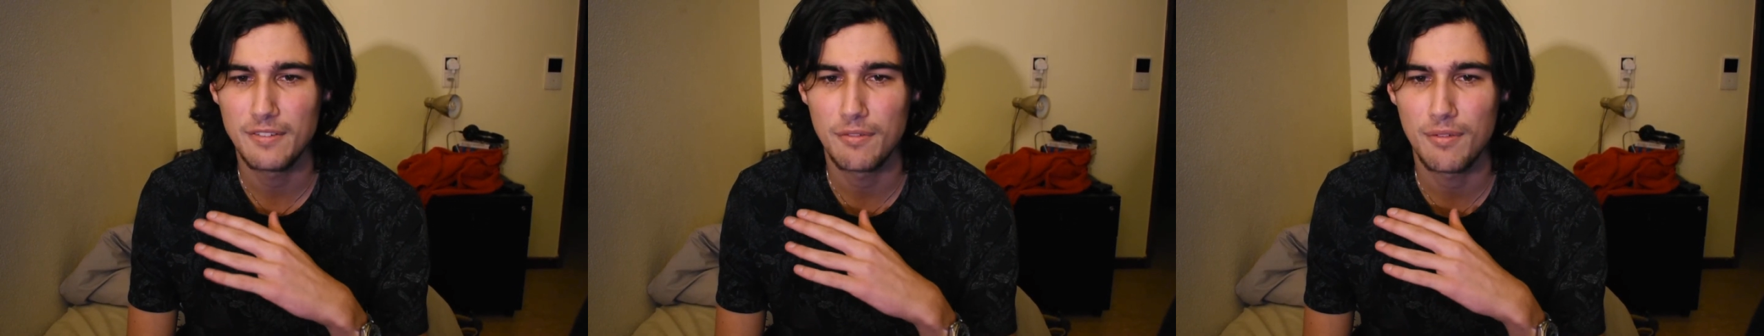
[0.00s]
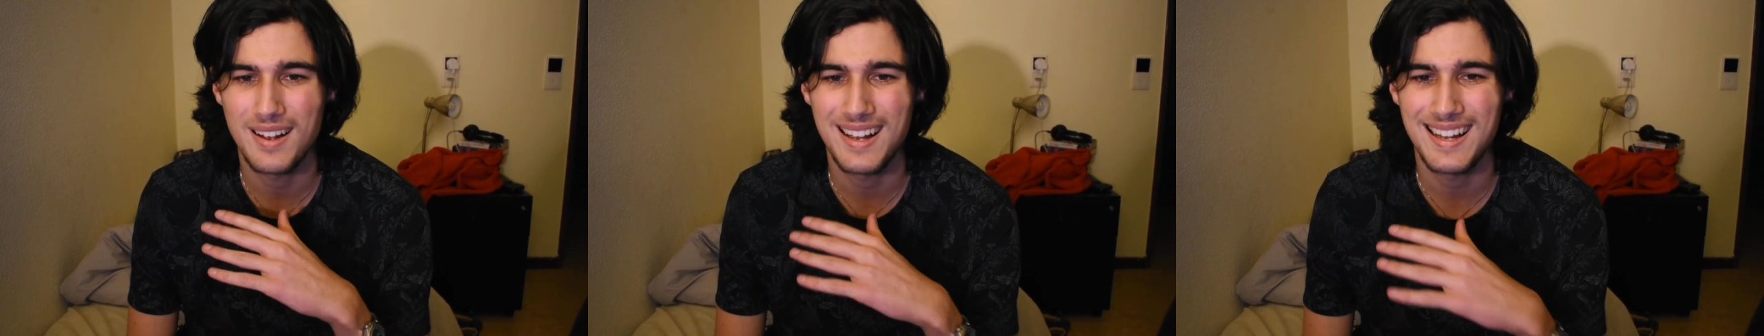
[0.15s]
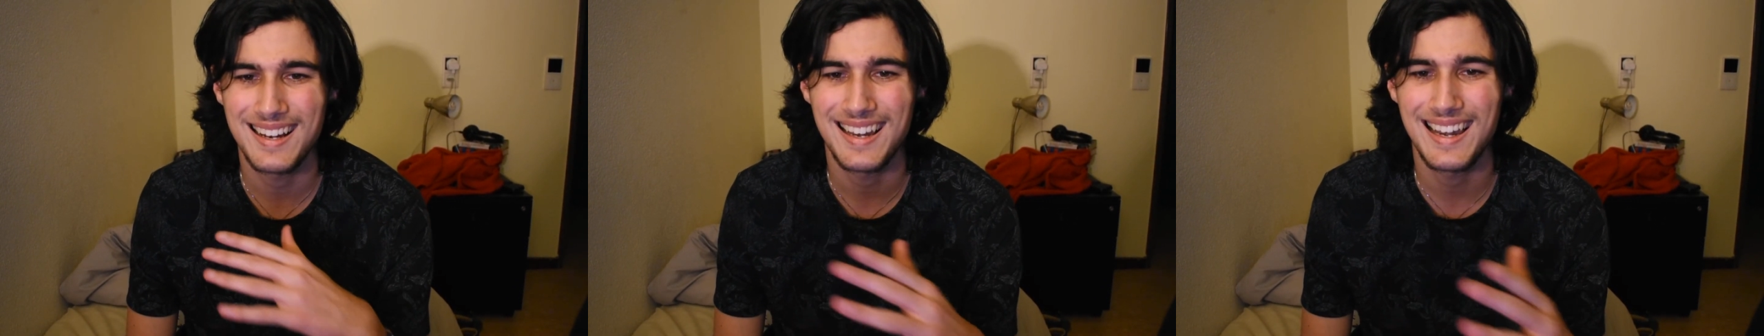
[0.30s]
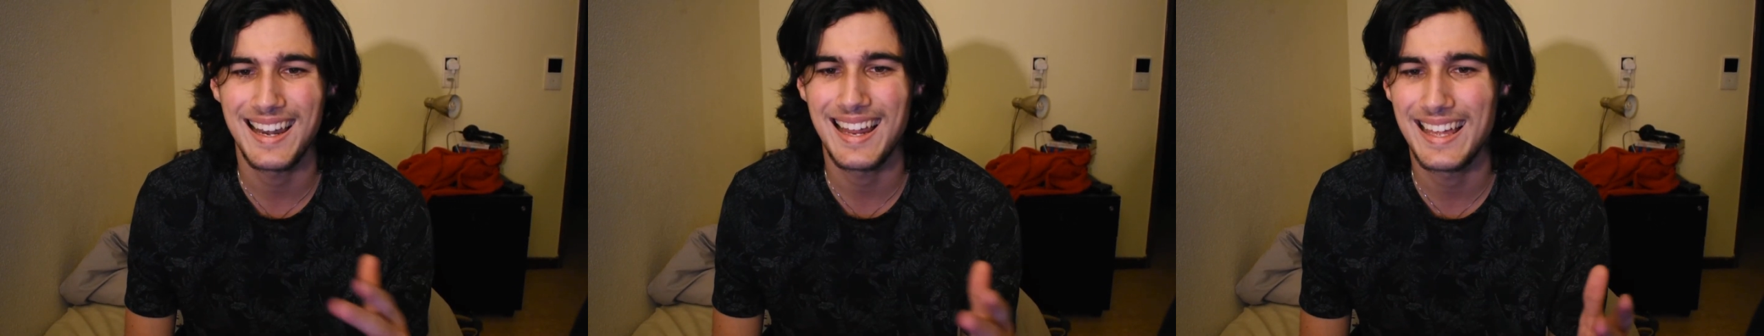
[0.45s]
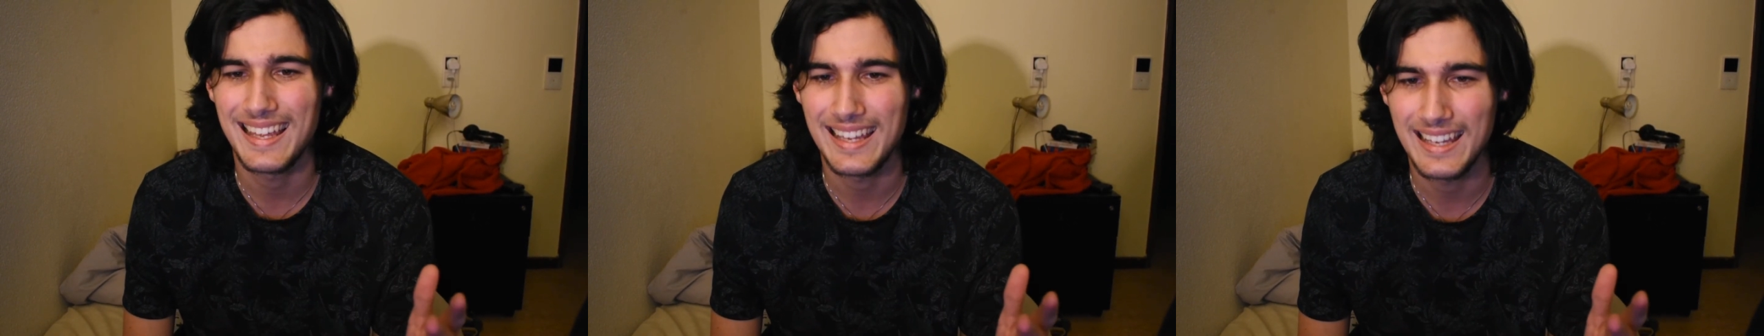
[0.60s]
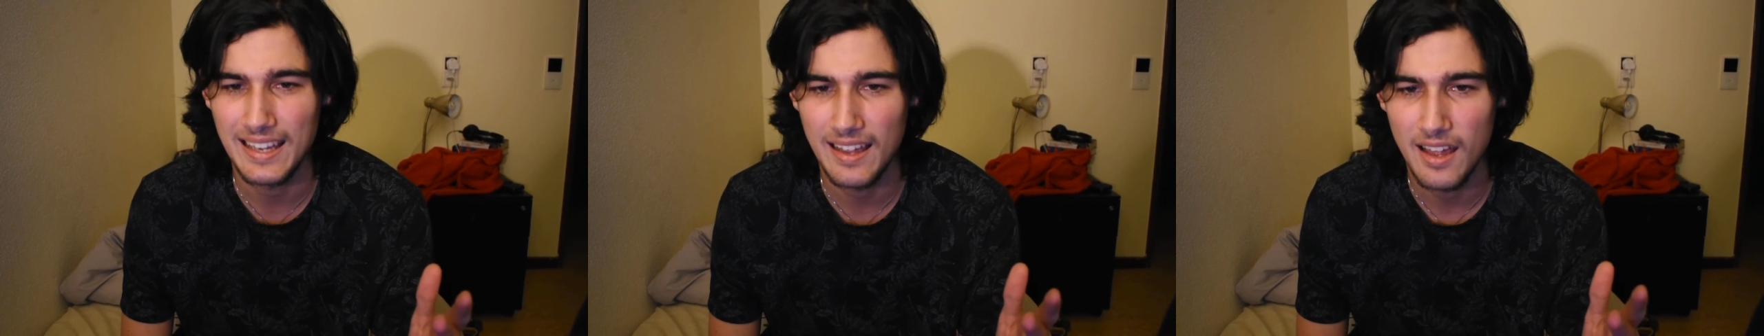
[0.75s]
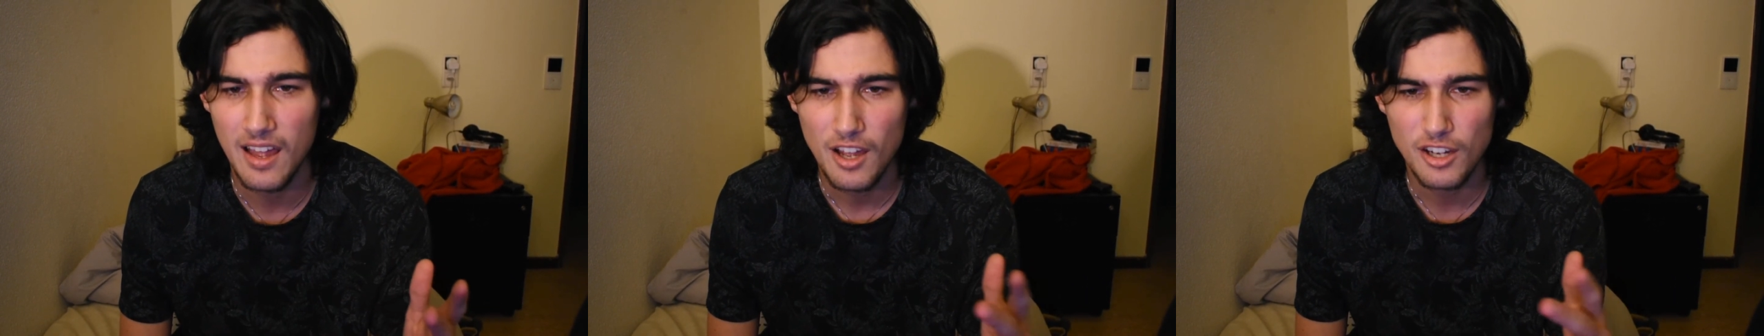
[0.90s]
of
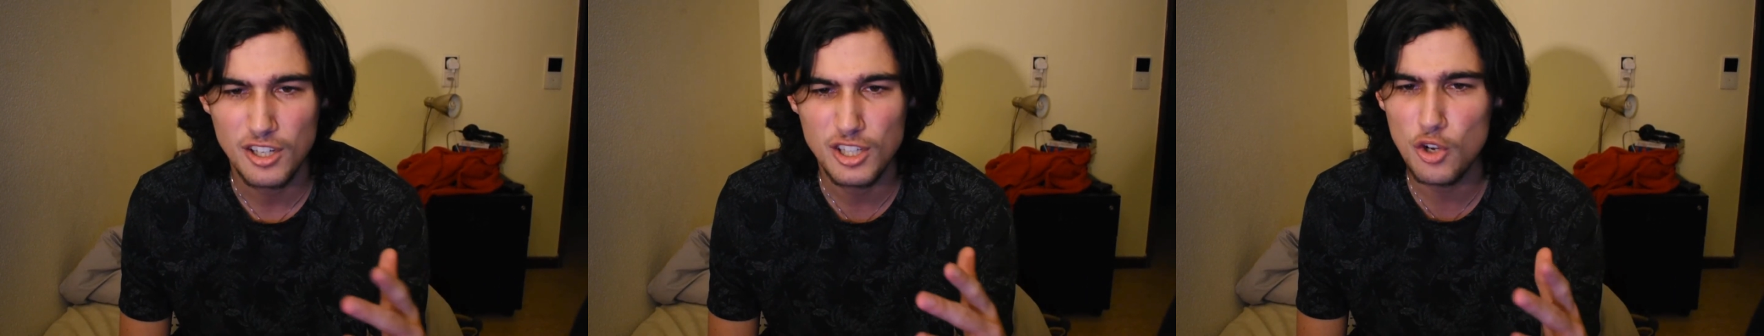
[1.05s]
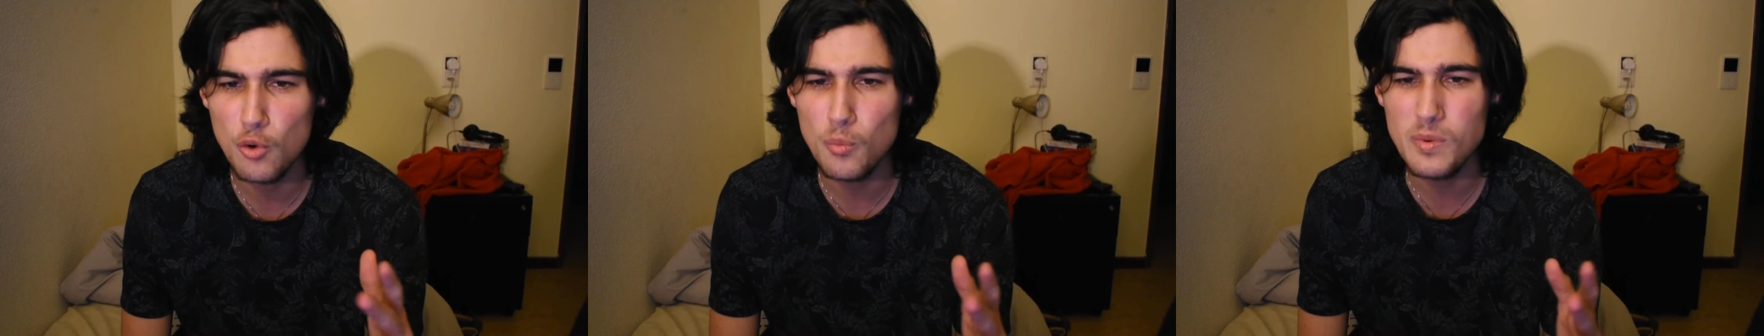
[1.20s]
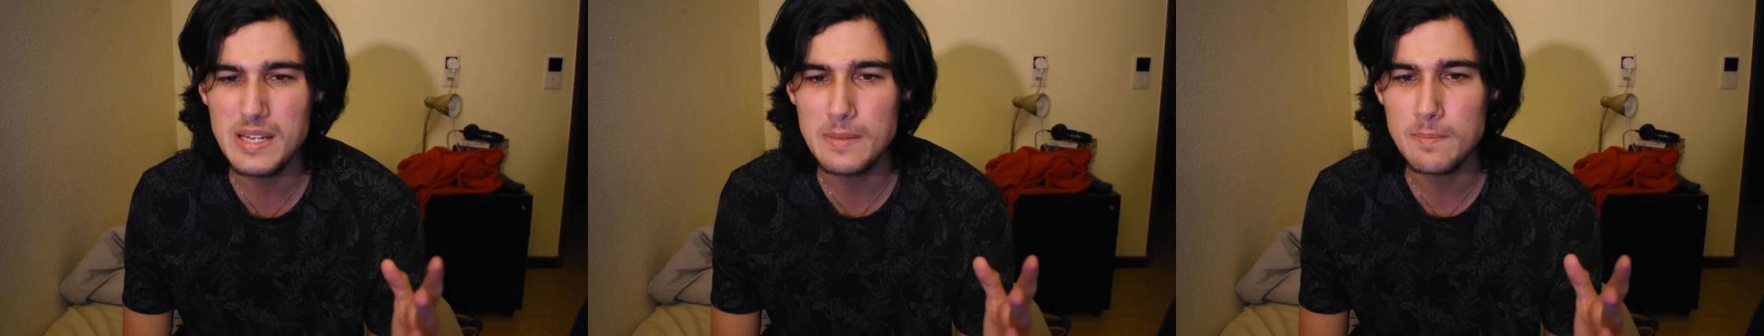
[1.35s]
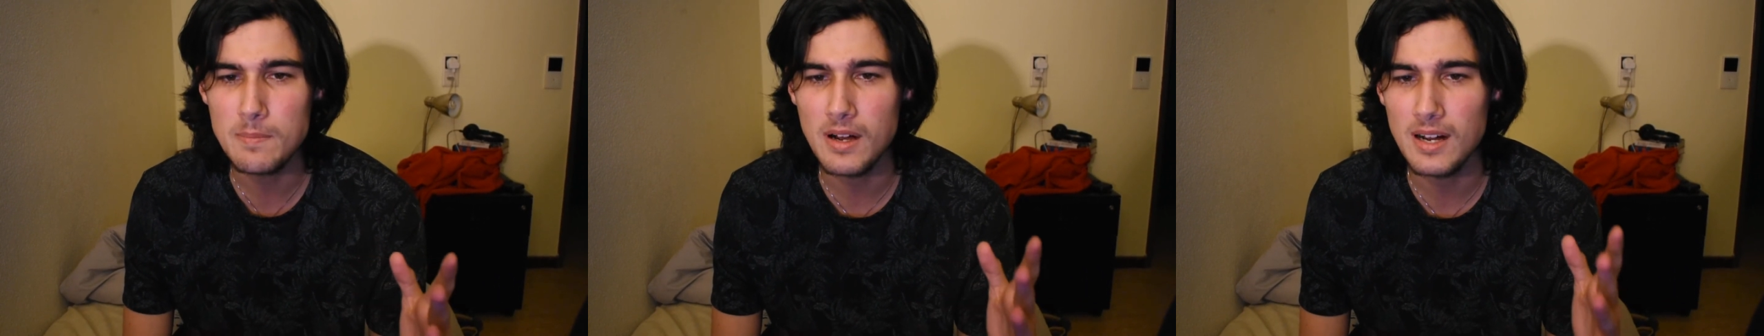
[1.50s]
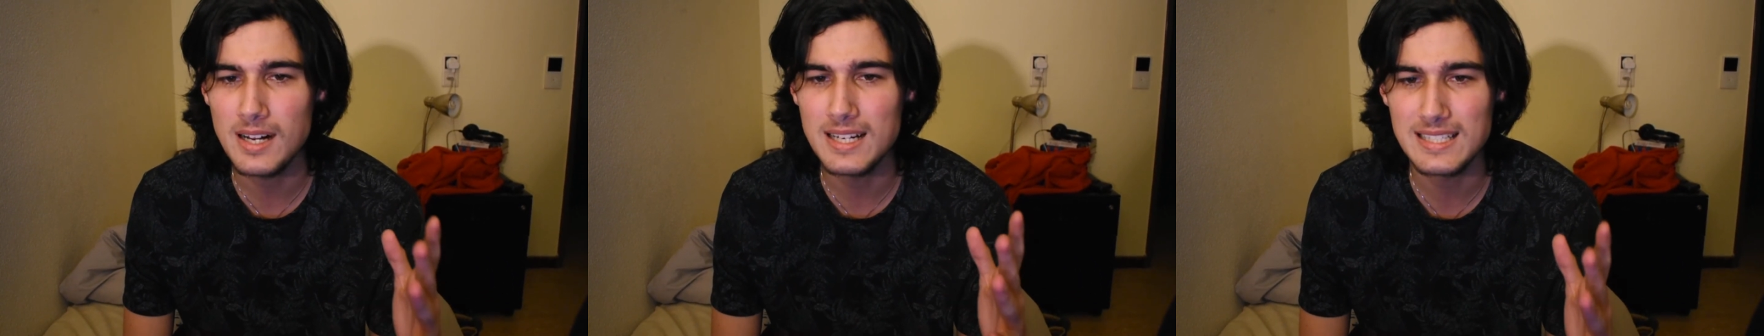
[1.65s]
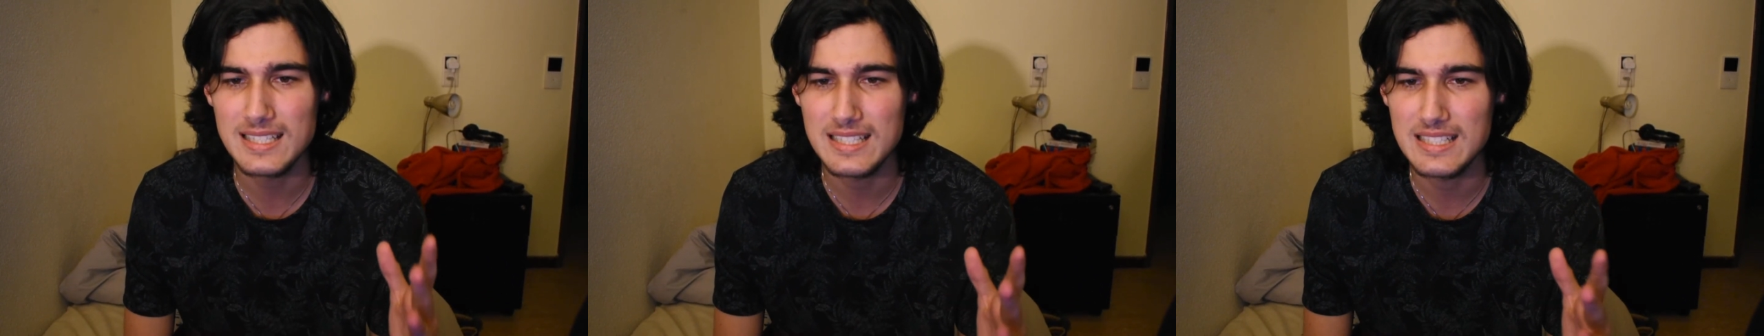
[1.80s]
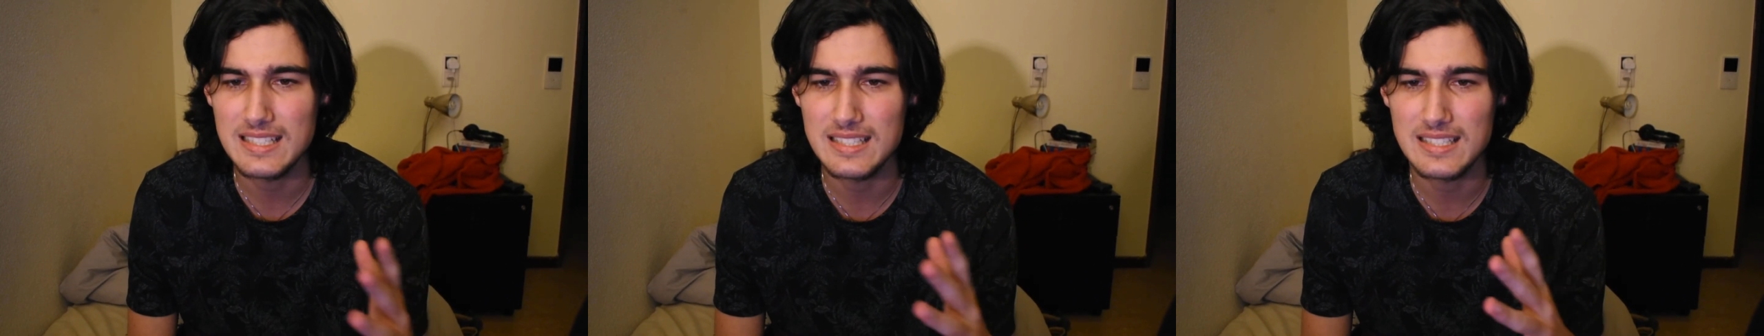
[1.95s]
clay, gooey-minded